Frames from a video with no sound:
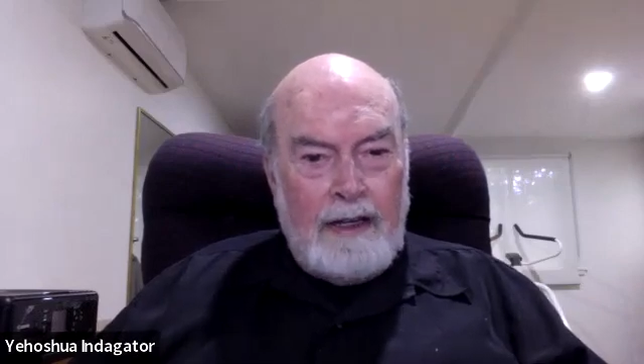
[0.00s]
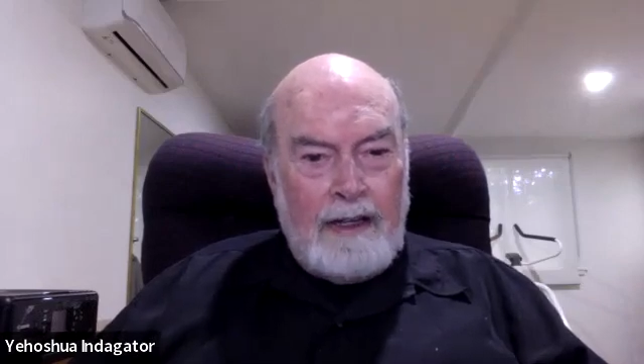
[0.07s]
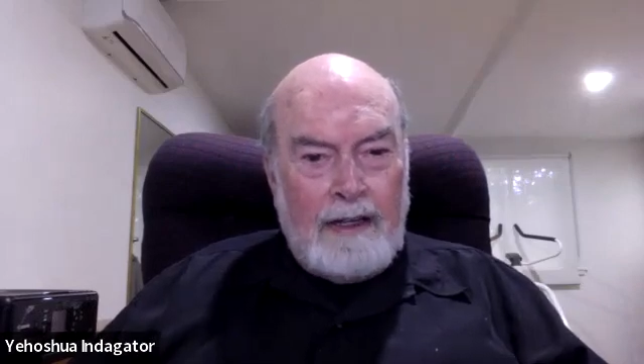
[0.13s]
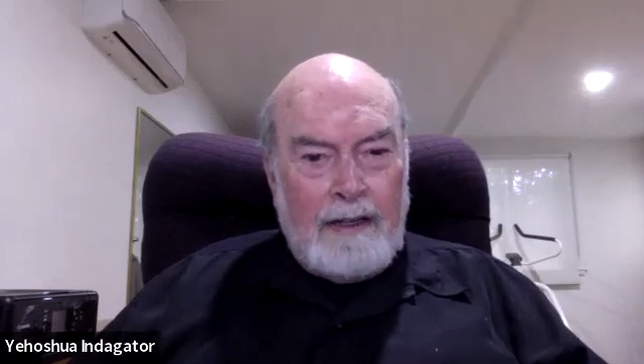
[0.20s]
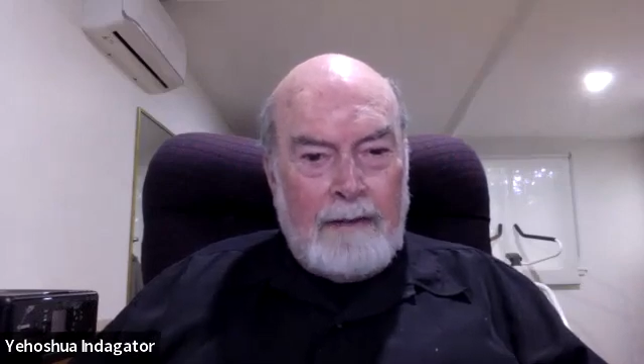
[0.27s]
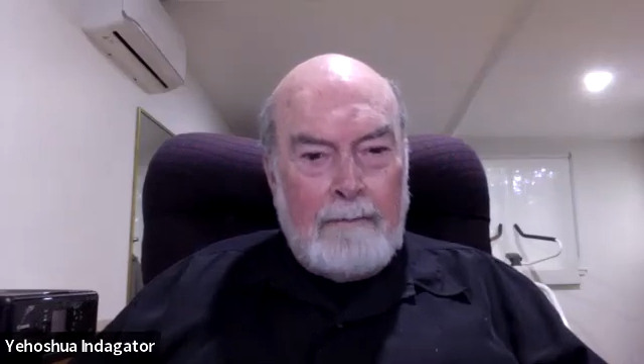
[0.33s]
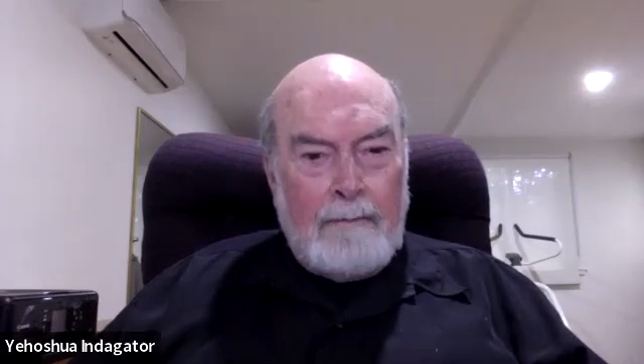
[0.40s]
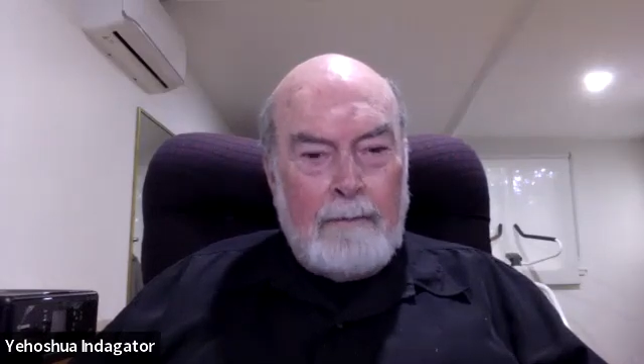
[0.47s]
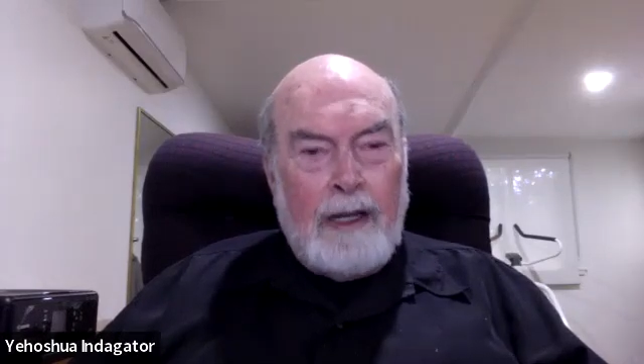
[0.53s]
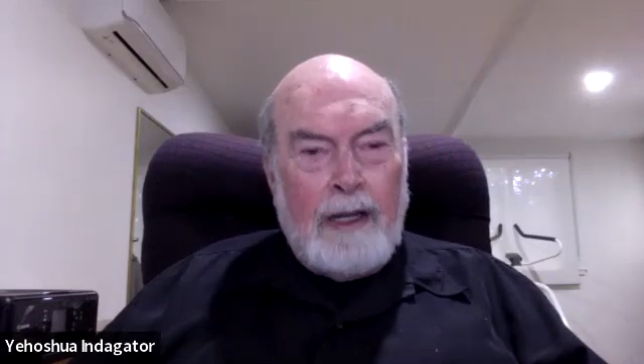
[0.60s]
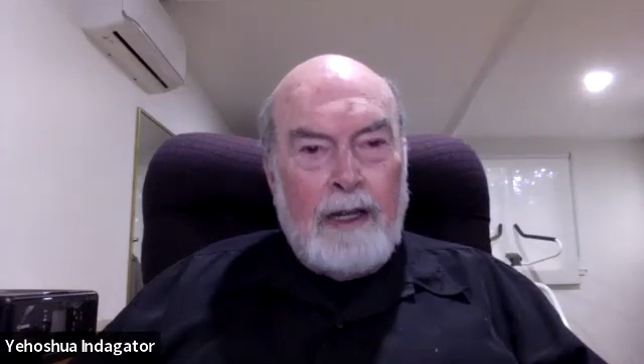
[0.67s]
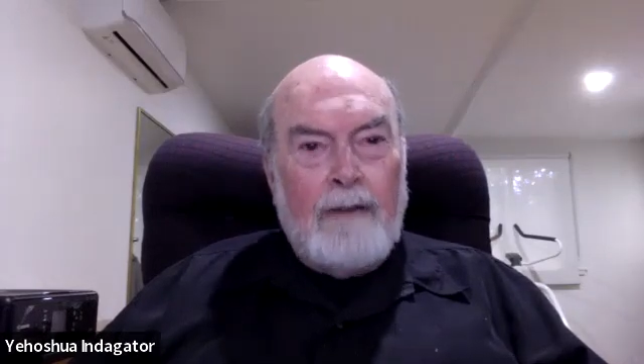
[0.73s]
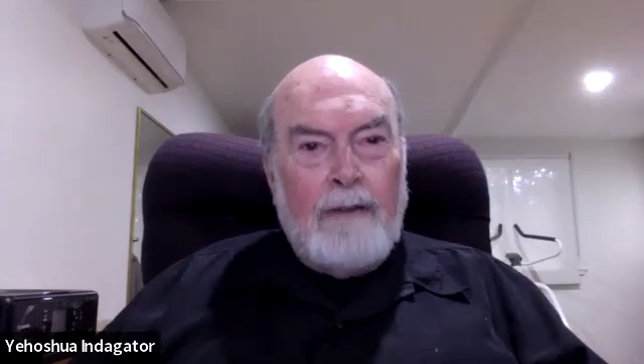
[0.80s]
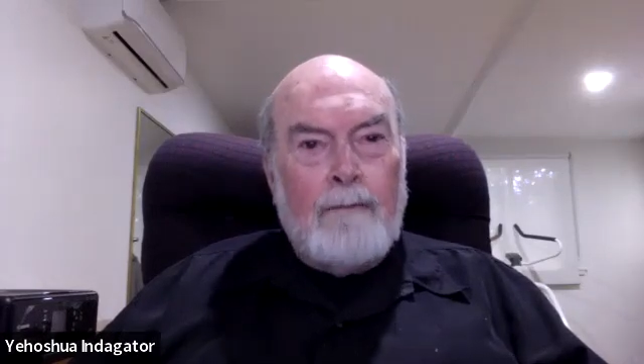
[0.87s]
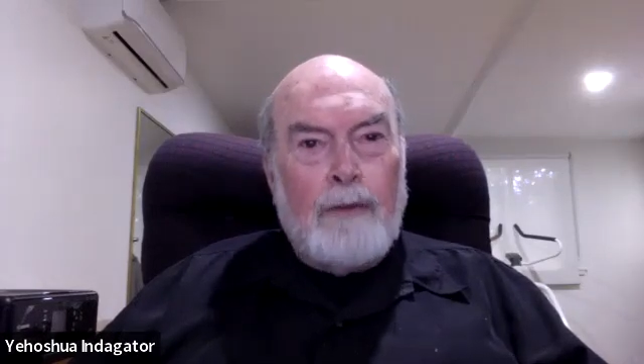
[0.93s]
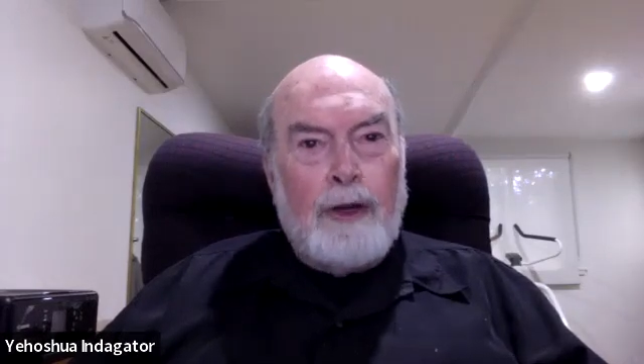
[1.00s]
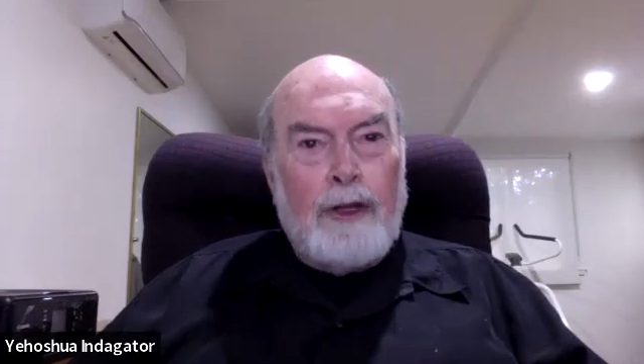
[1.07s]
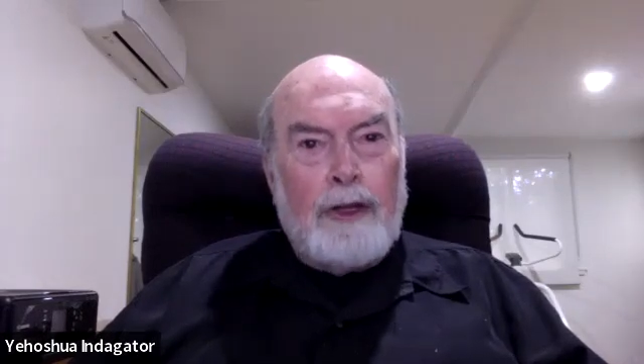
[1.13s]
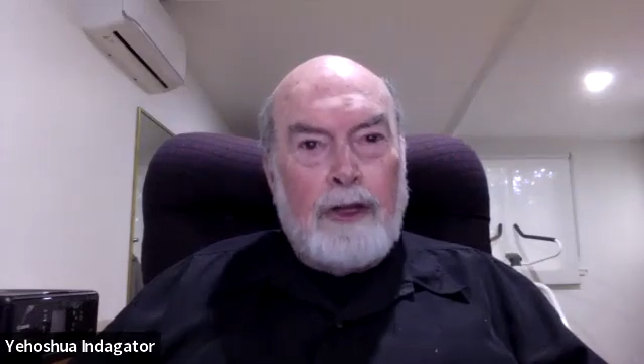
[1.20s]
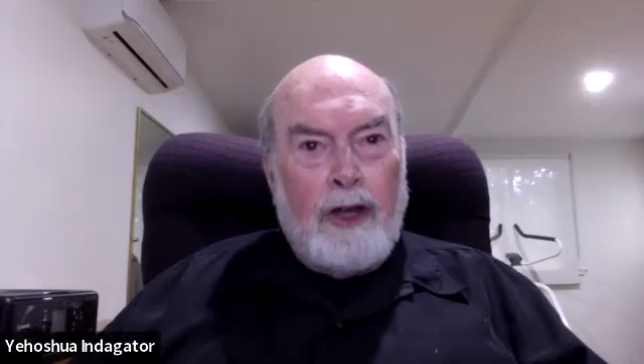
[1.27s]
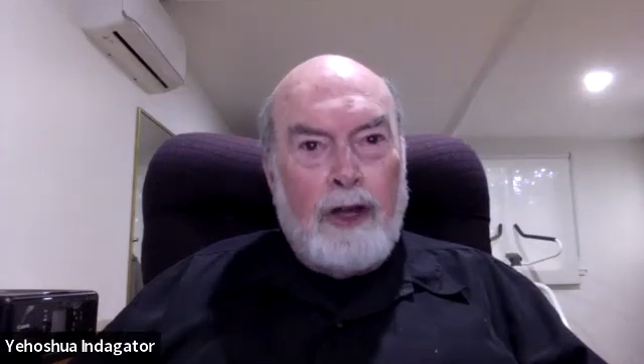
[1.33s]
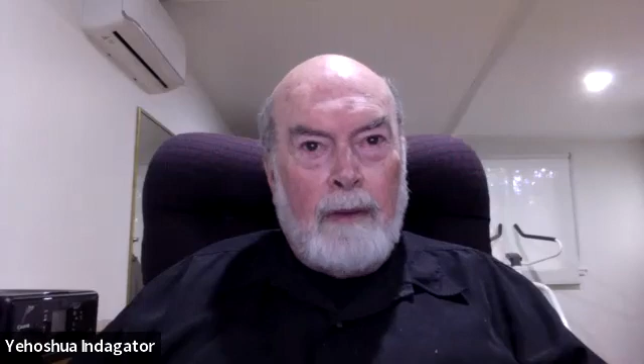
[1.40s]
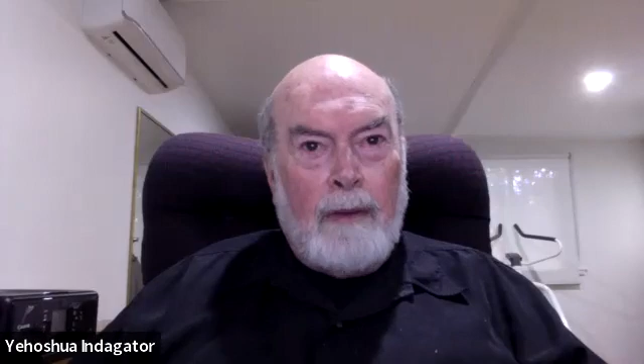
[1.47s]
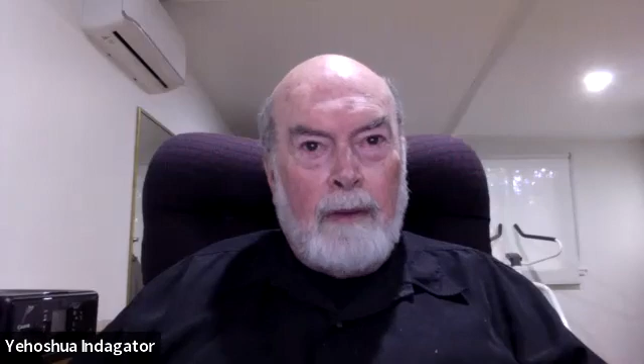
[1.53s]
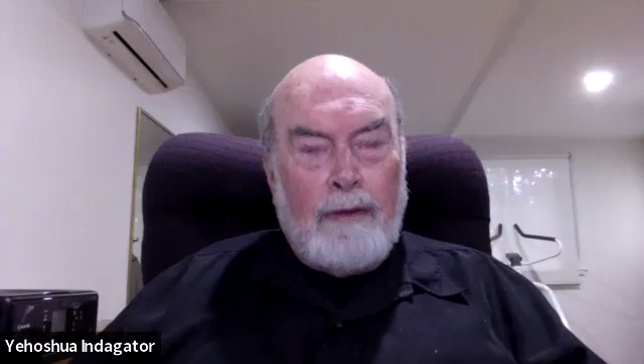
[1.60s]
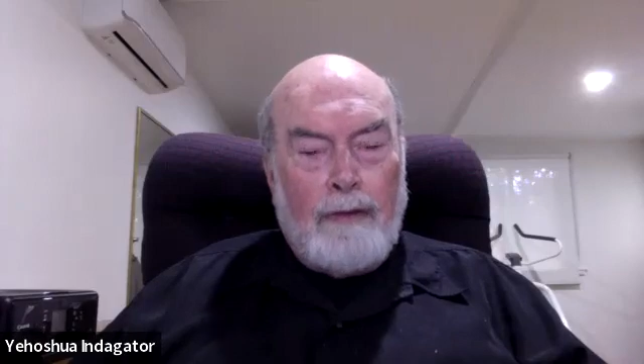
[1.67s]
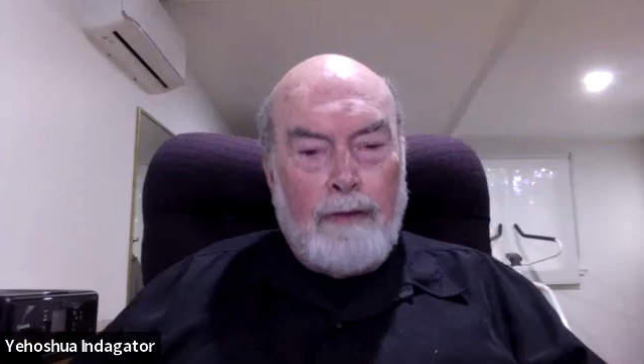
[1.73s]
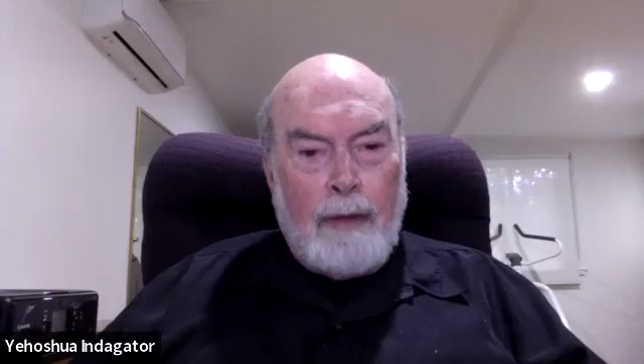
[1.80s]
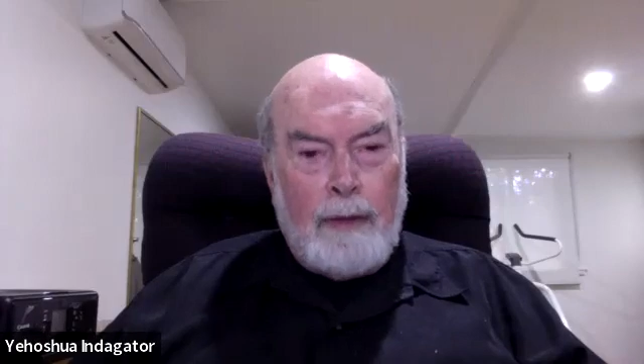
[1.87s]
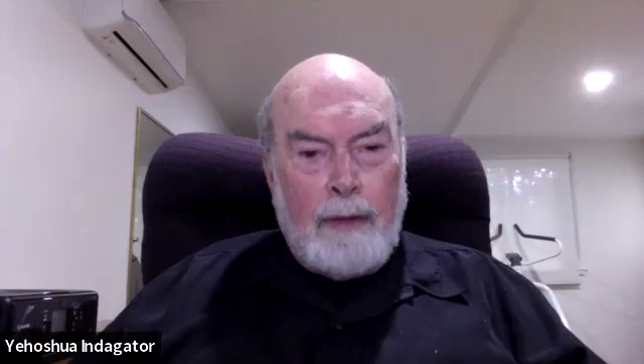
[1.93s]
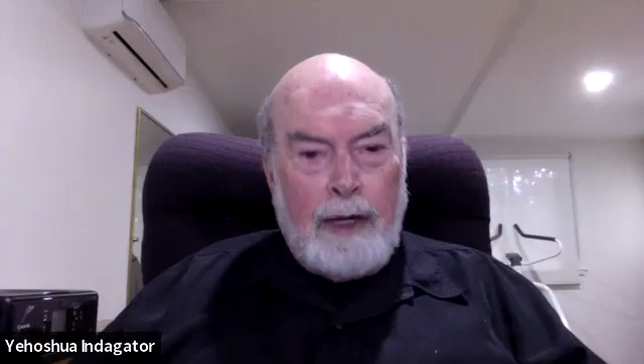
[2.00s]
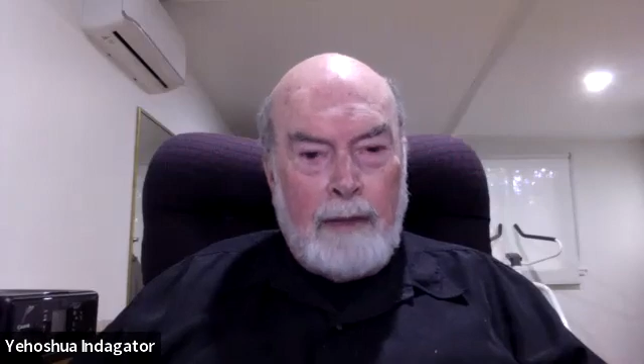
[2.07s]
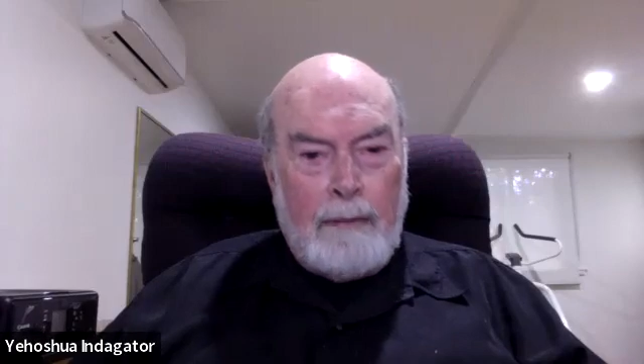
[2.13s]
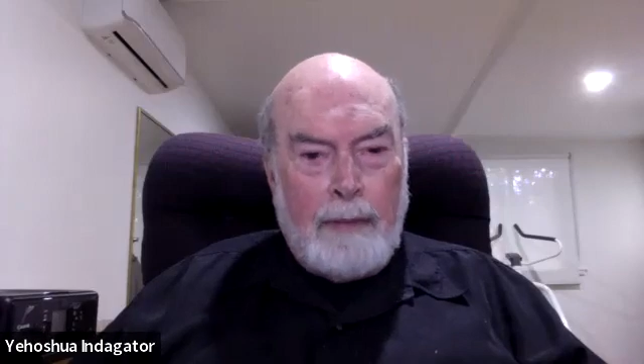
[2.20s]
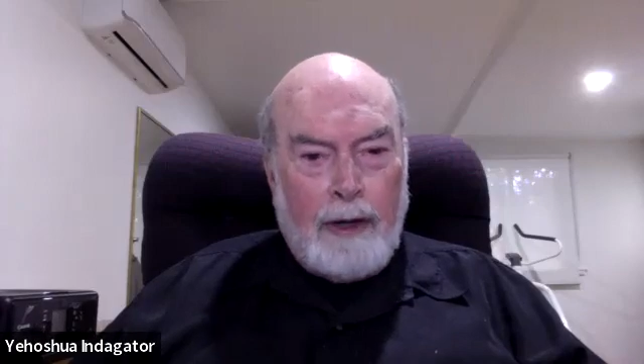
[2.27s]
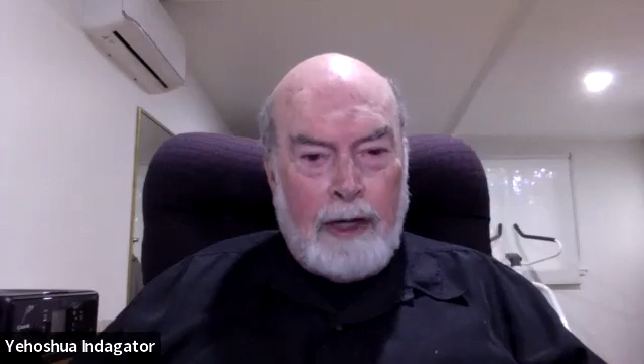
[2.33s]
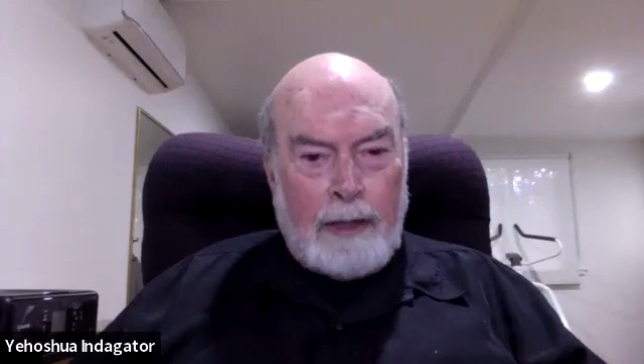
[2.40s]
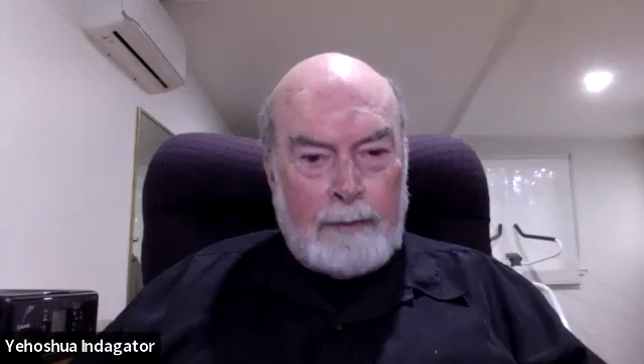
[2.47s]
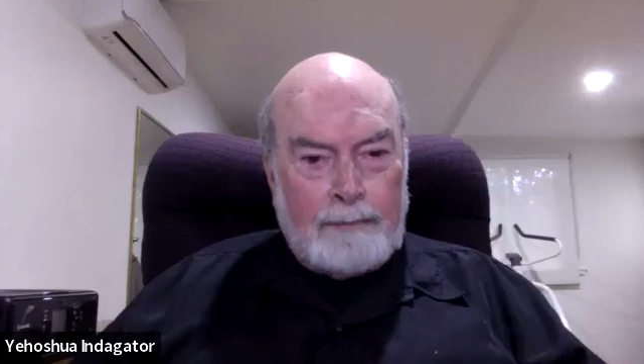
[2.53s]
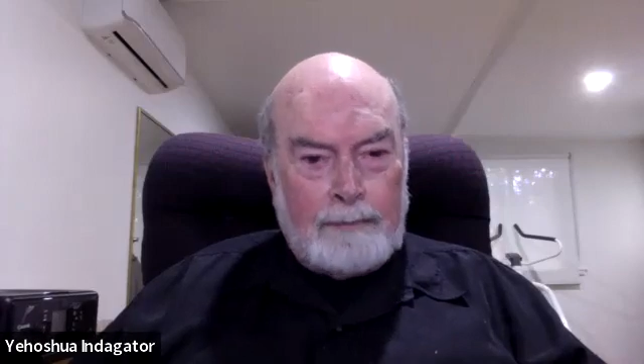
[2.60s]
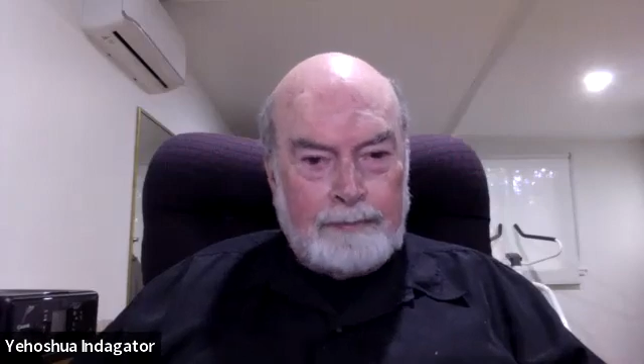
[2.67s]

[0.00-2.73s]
And by the time of the Roman Empire,